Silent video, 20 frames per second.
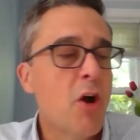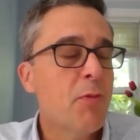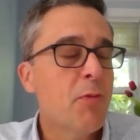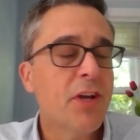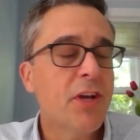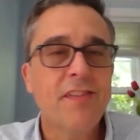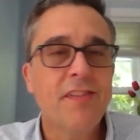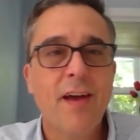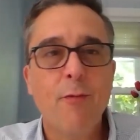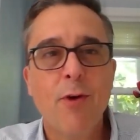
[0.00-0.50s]

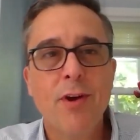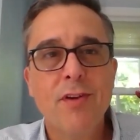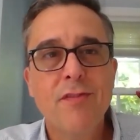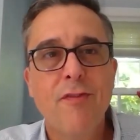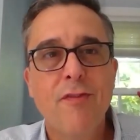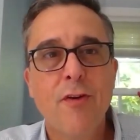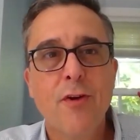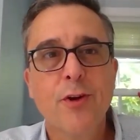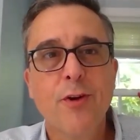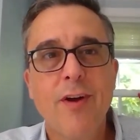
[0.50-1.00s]
because that one
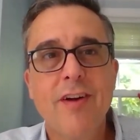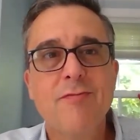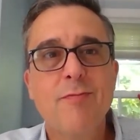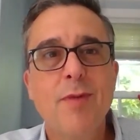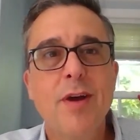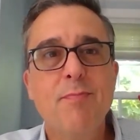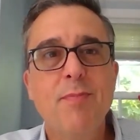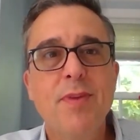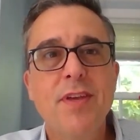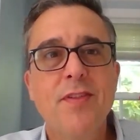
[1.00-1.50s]
photograph
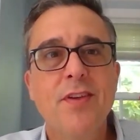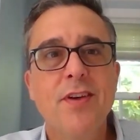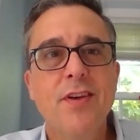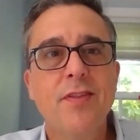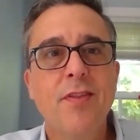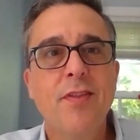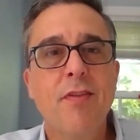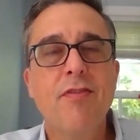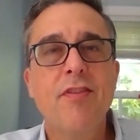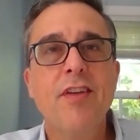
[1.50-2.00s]
might be
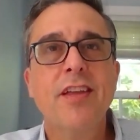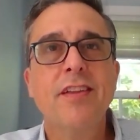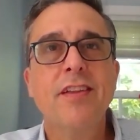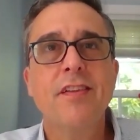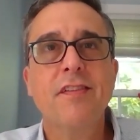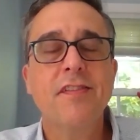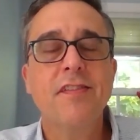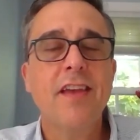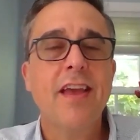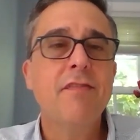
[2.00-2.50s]
the thing
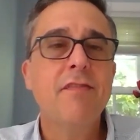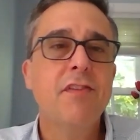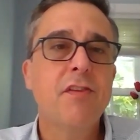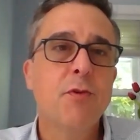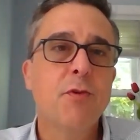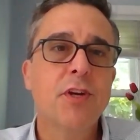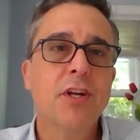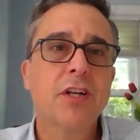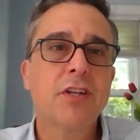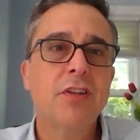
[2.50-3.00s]
that saves
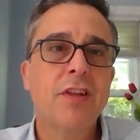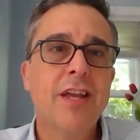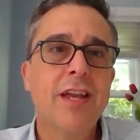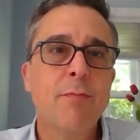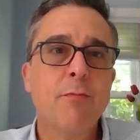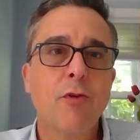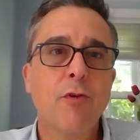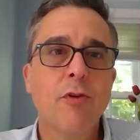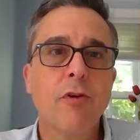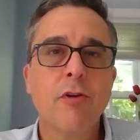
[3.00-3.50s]
you in a
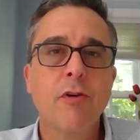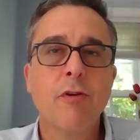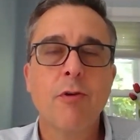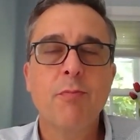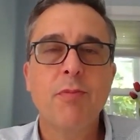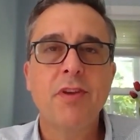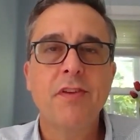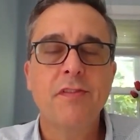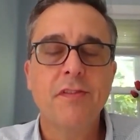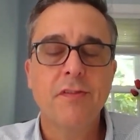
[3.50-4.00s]
claim or a
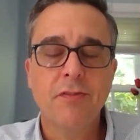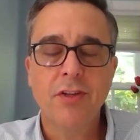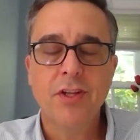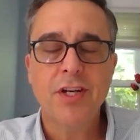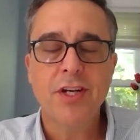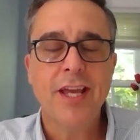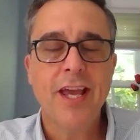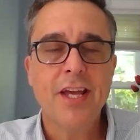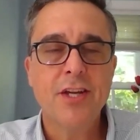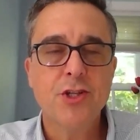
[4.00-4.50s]
piece of
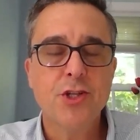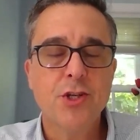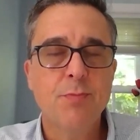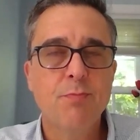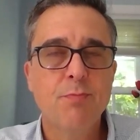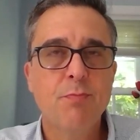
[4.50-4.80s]
litigation.